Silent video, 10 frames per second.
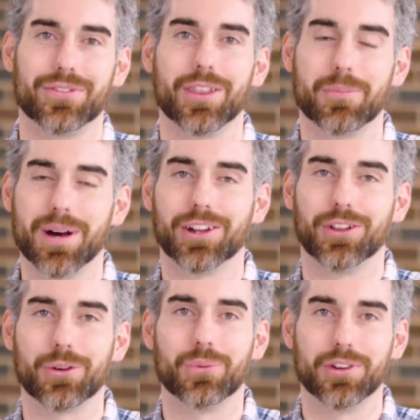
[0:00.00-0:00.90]
than a
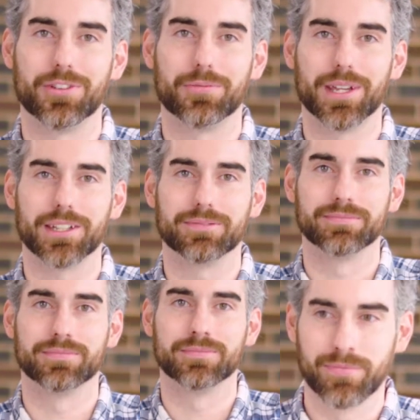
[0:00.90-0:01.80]
monologue would have been.
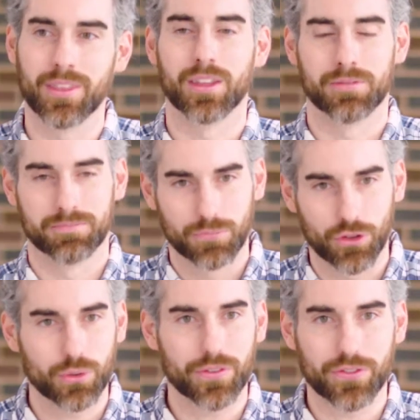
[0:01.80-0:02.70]
To
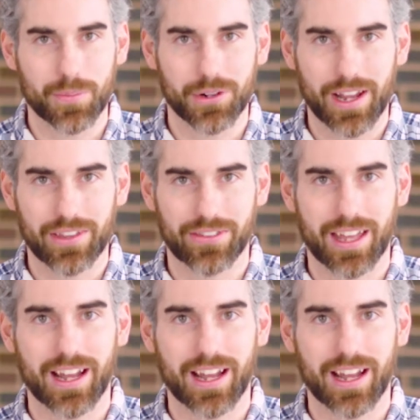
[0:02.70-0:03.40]
sort of summarize that